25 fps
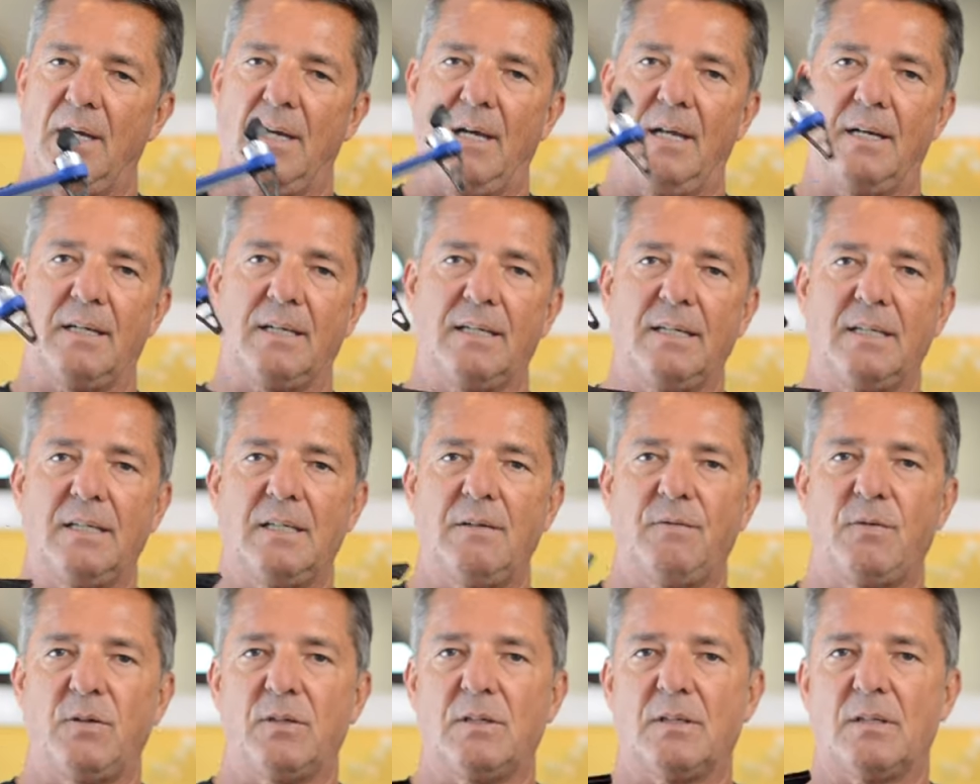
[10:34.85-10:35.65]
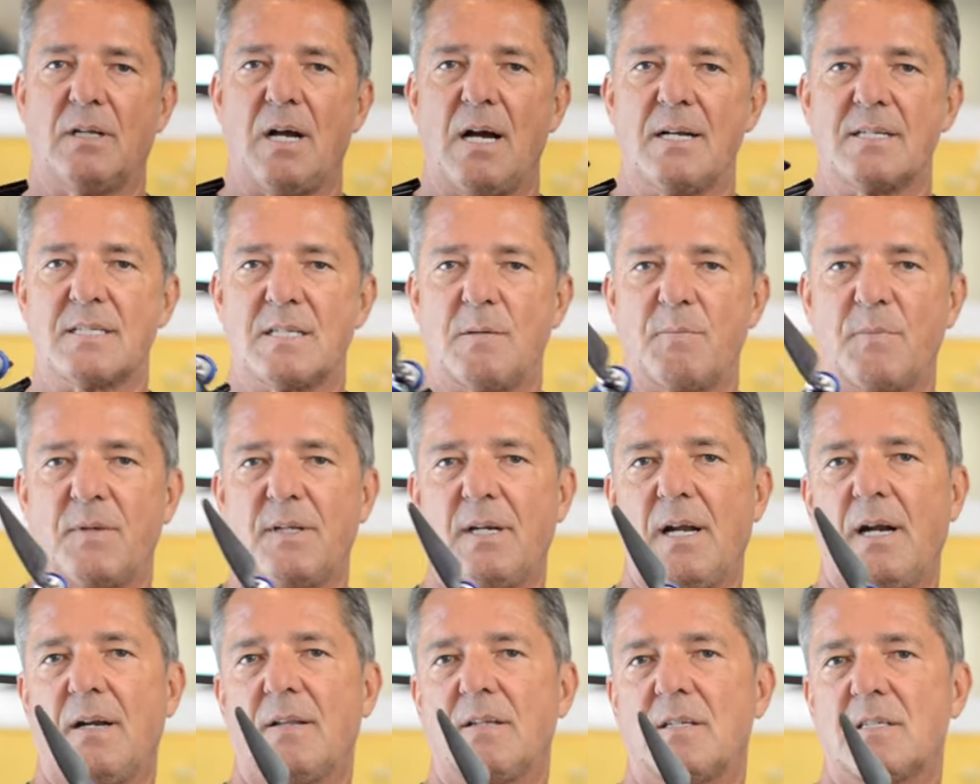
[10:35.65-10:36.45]
And again, if you got something
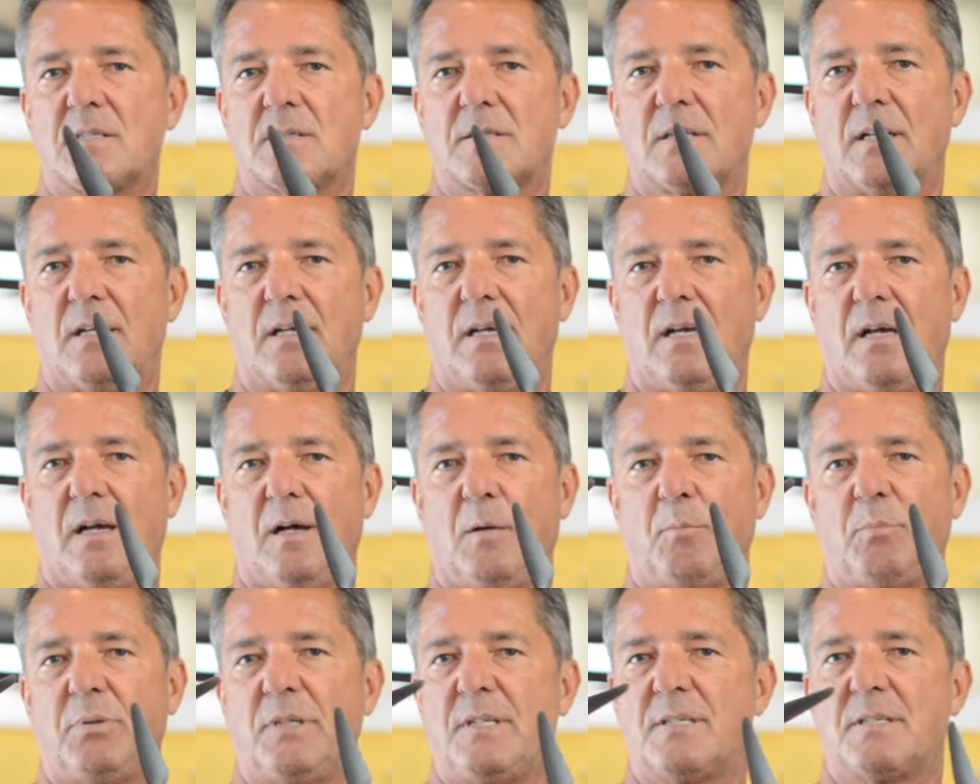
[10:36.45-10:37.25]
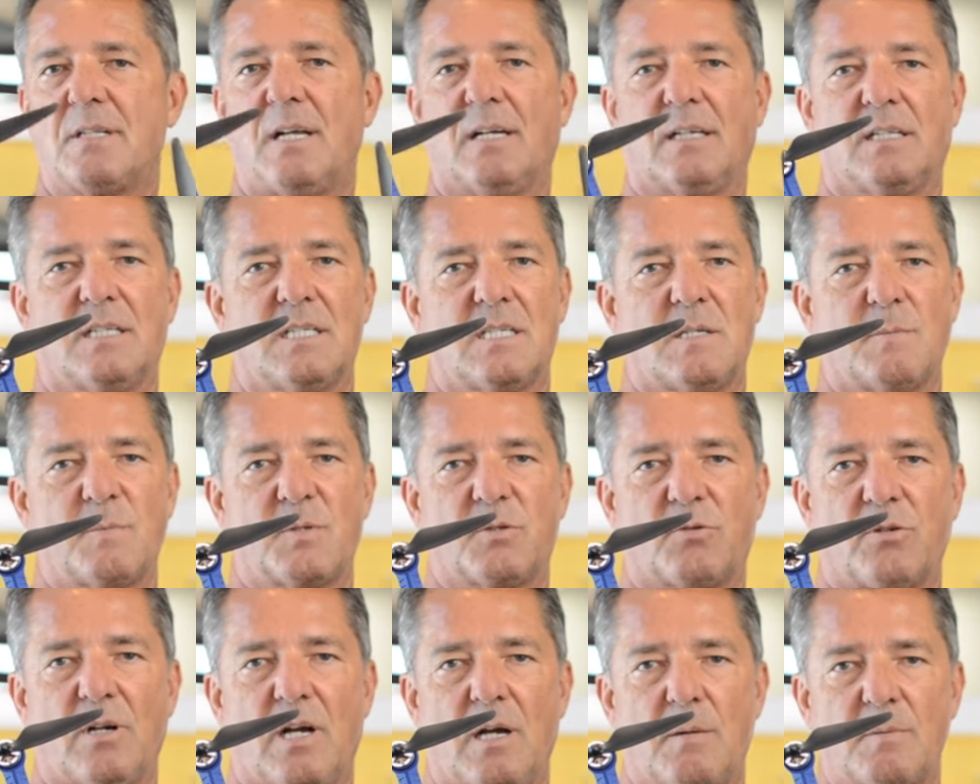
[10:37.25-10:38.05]
out of this, uh, please like and
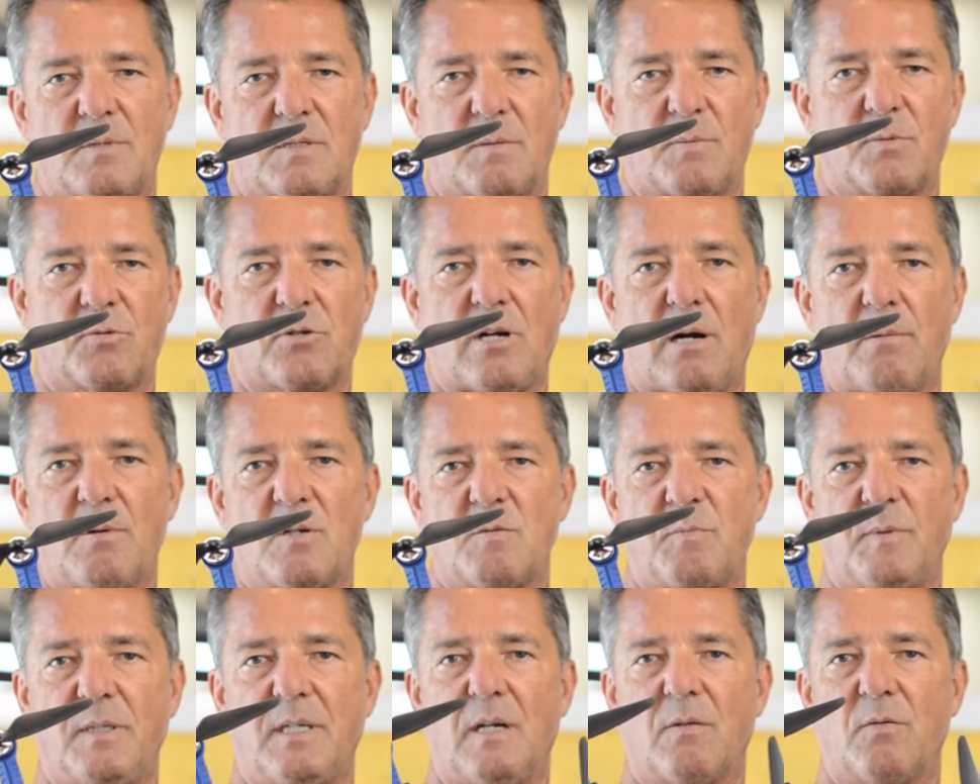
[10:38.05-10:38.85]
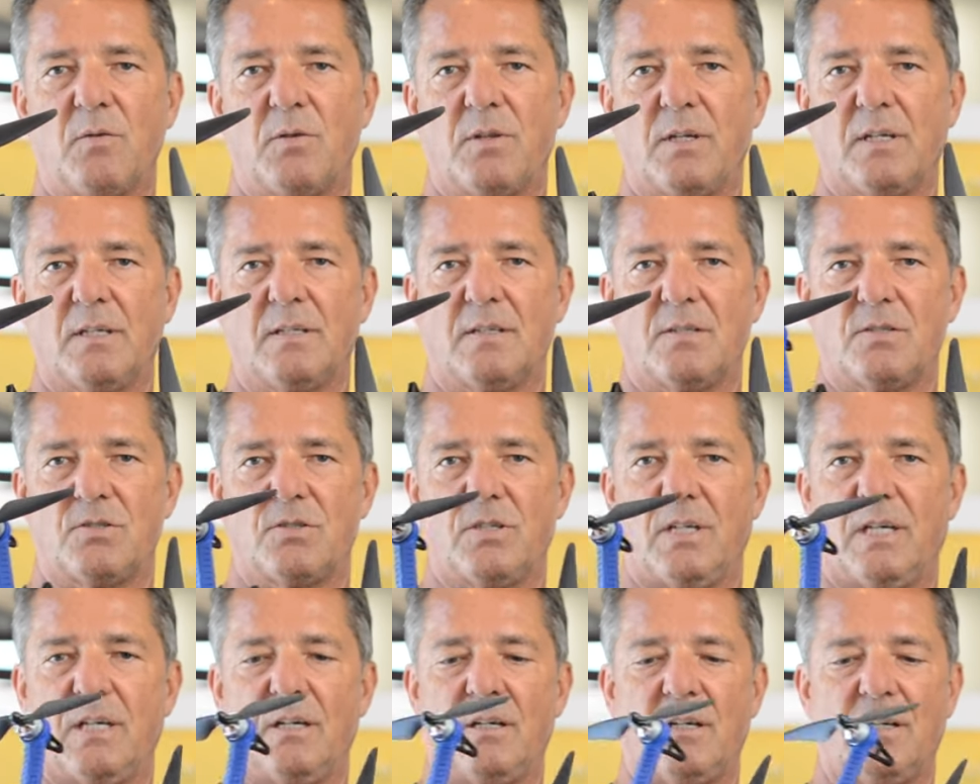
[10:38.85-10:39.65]
subscribe. Subscribers mean everything to this
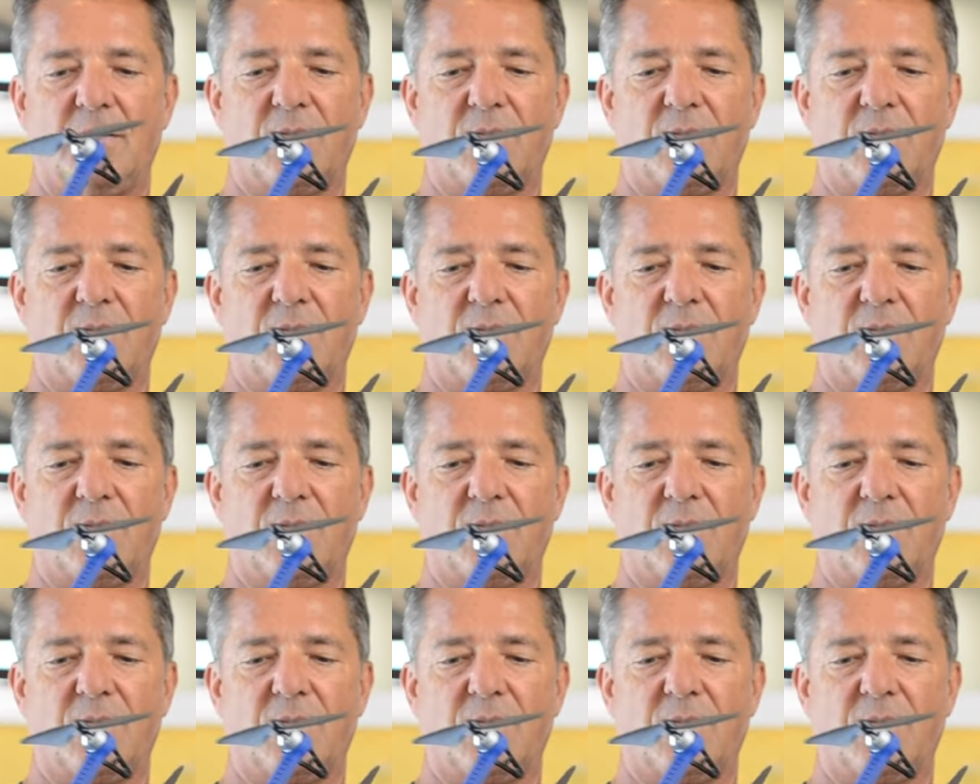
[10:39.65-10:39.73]
channel.